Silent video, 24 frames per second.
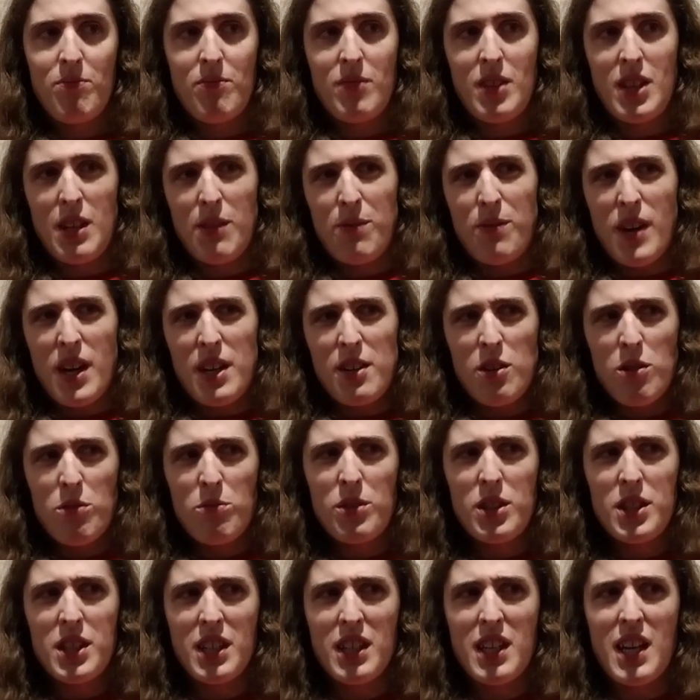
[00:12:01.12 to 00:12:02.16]
if I don't
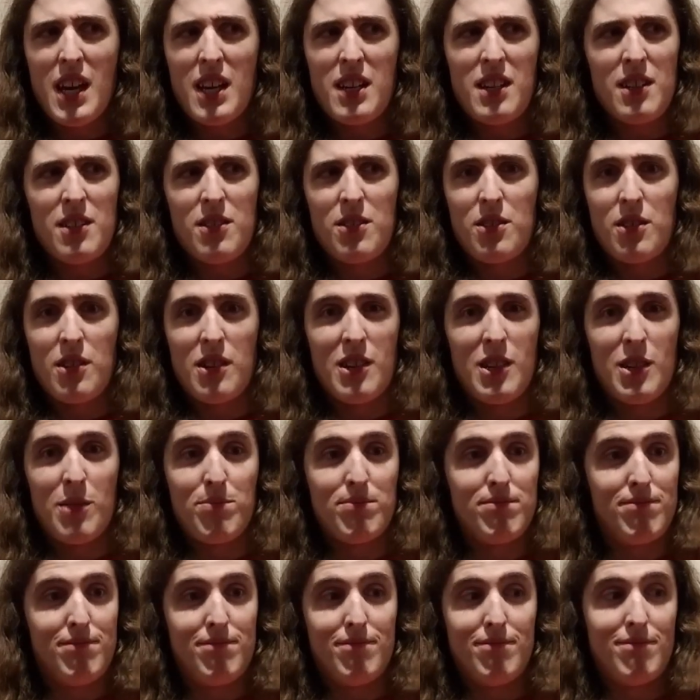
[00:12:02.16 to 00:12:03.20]
really get it, or
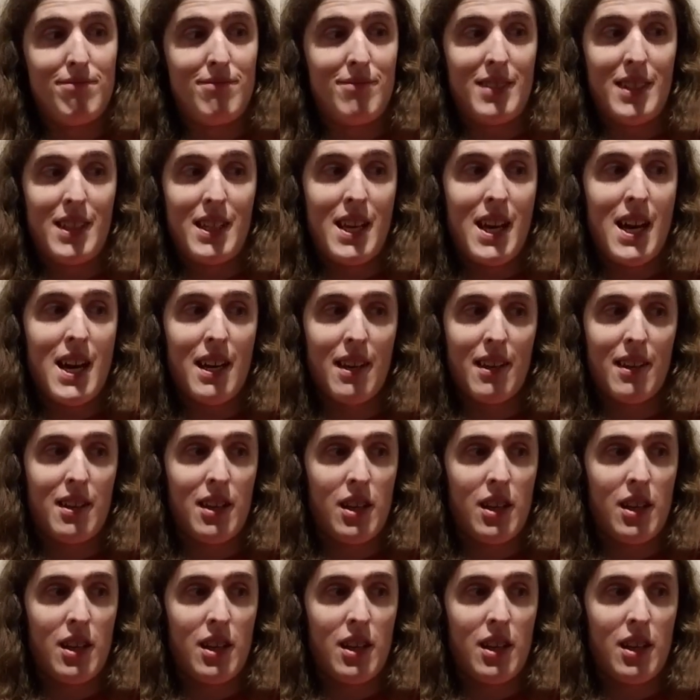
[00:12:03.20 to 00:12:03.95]
heck,